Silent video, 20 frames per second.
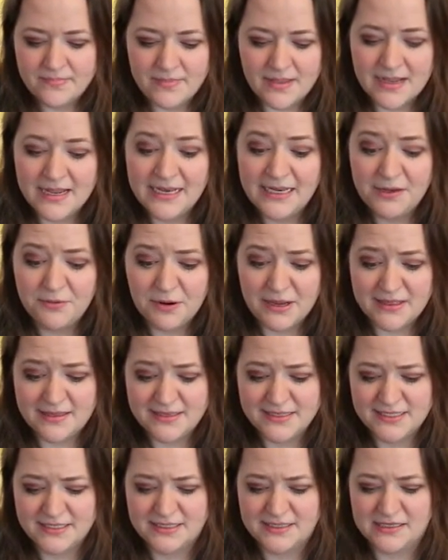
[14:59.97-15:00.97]
Anyway,
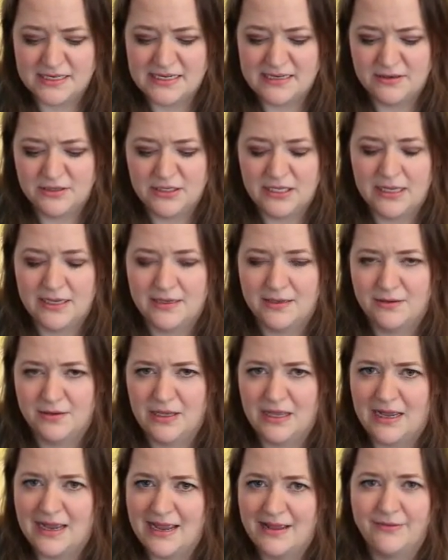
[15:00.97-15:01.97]

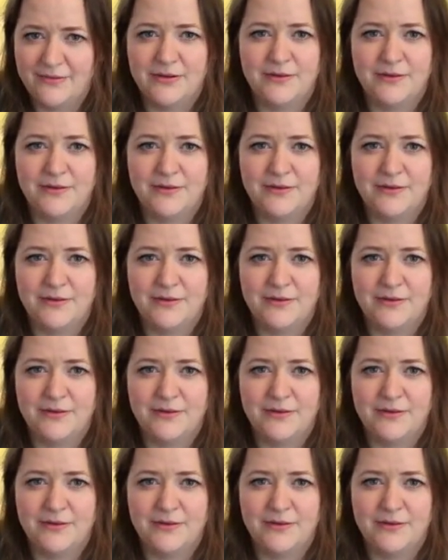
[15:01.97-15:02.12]
I have to